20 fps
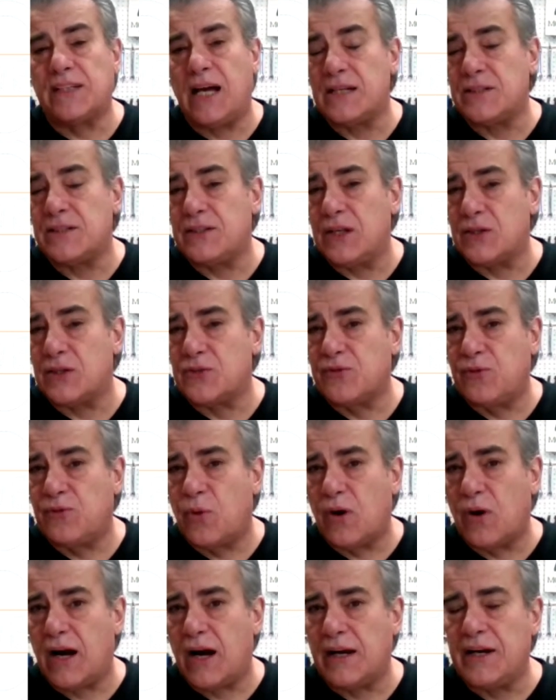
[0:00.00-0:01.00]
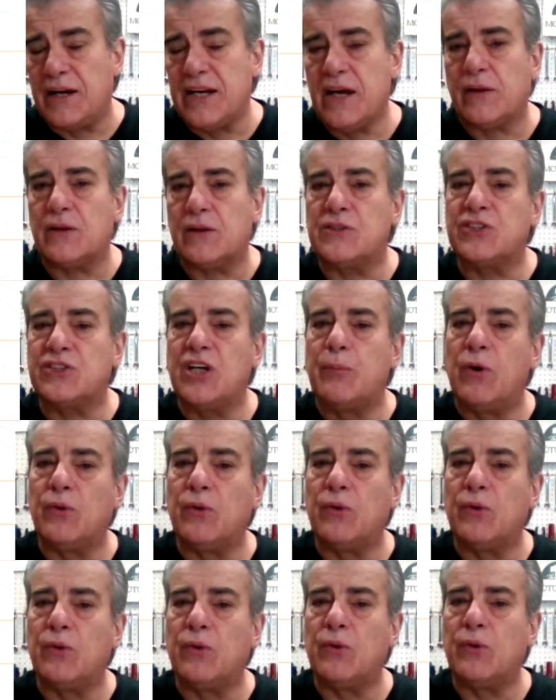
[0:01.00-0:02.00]
on that side. There's four on the other.
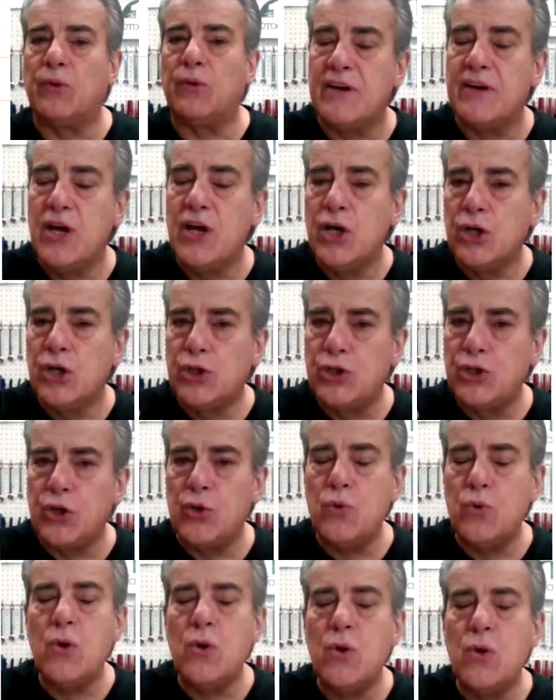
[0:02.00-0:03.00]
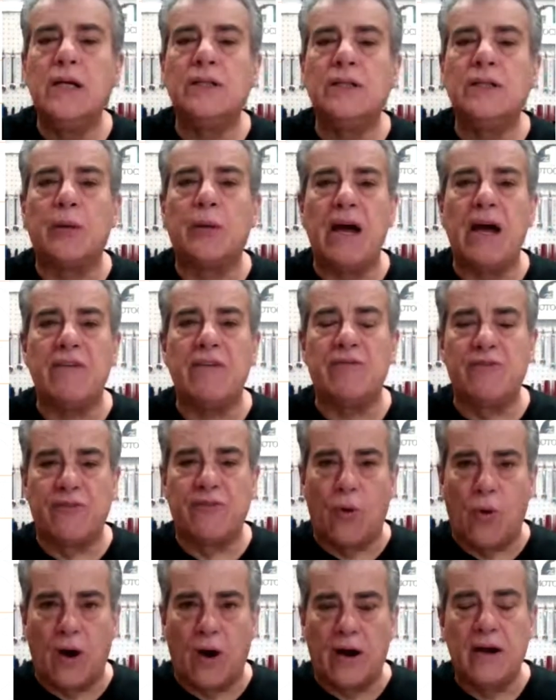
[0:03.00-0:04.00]
Some only have two.
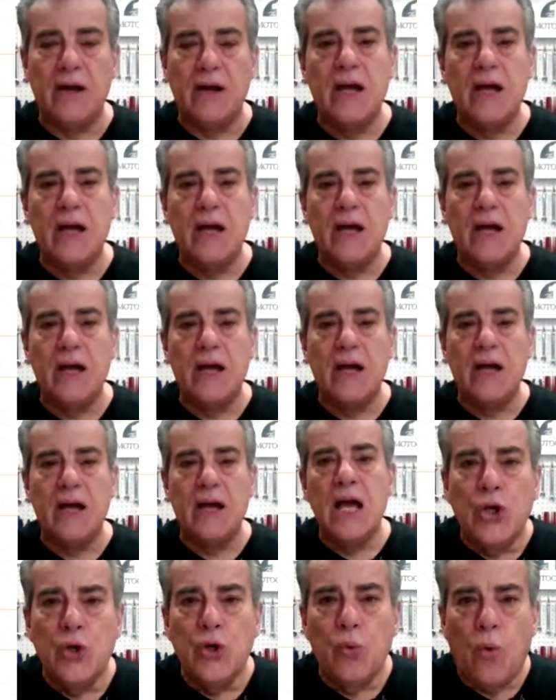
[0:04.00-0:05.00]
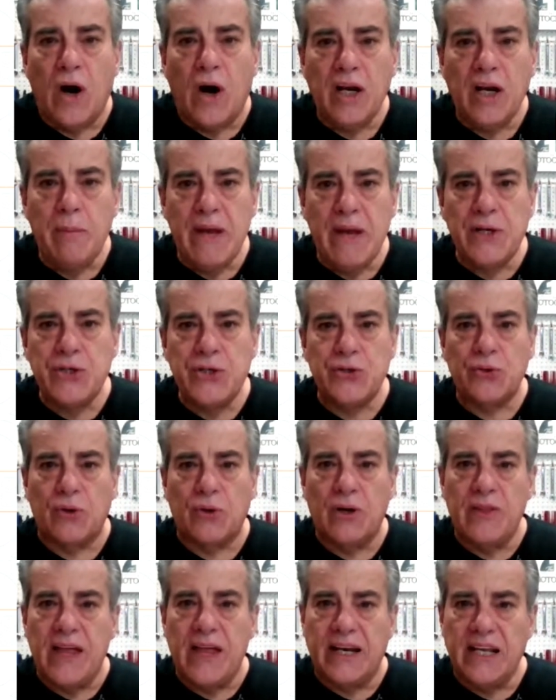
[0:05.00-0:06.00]
Some have four. You want to
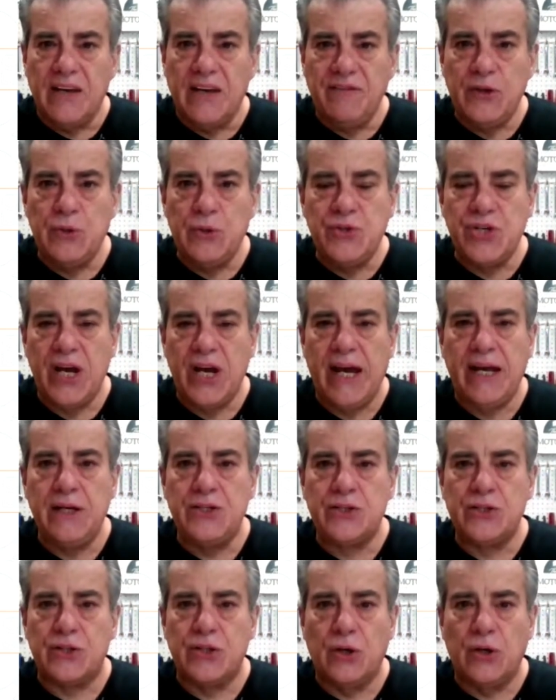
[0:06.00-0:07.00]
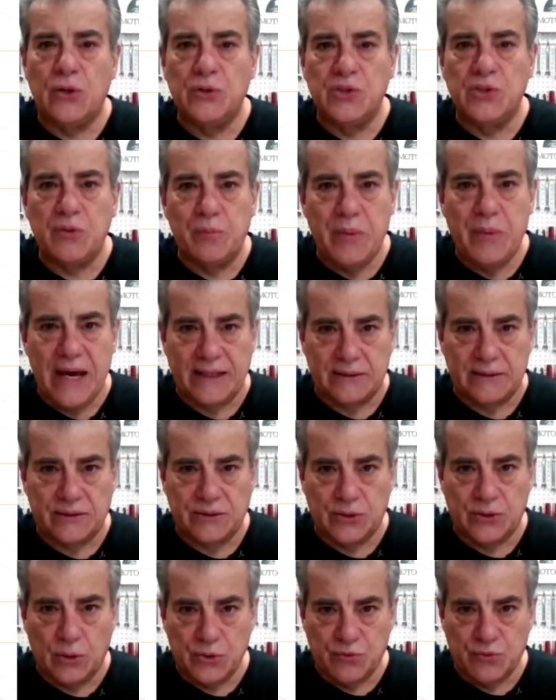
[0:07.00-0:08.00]
make sure that if you change those
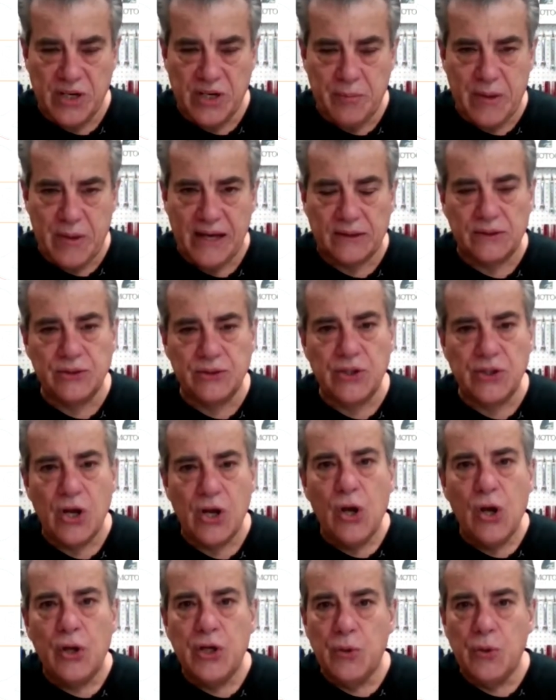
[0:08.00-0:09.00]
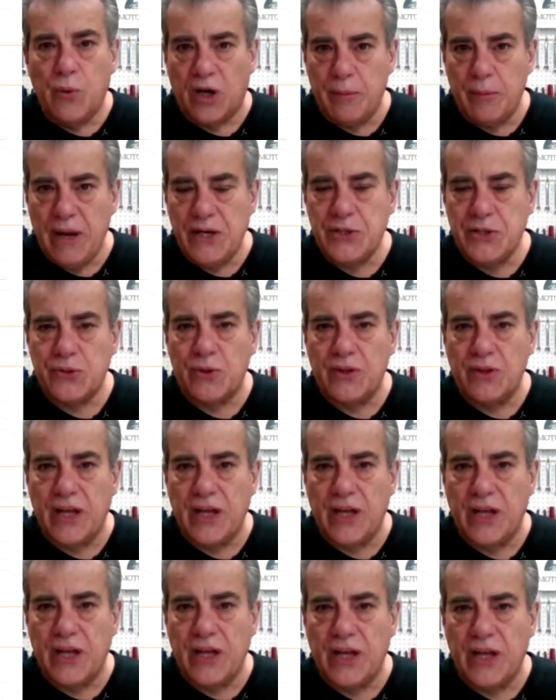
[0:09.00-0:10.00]
pedals, those reed pedals, you want to make
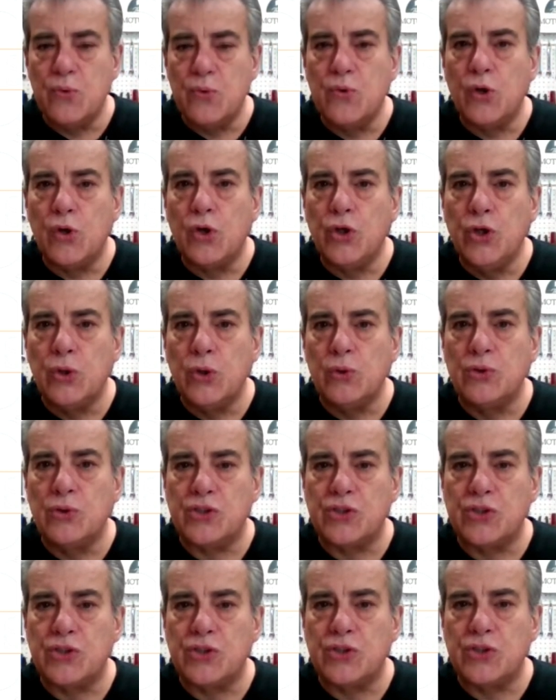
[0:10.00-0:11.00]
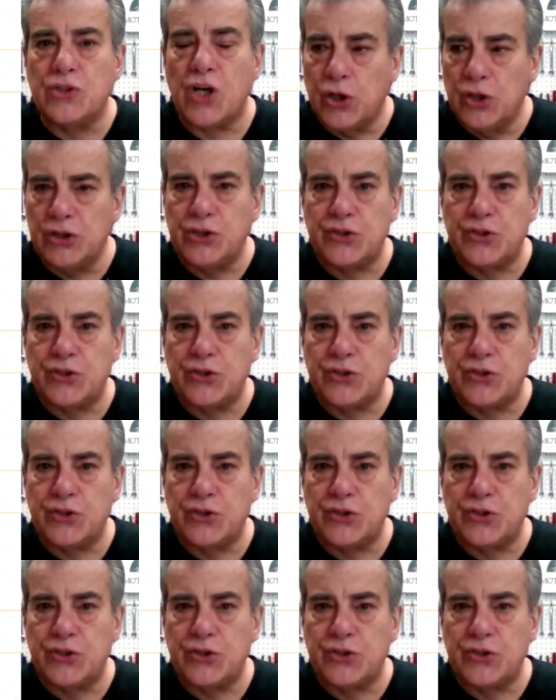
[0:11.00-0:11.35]
sure that you use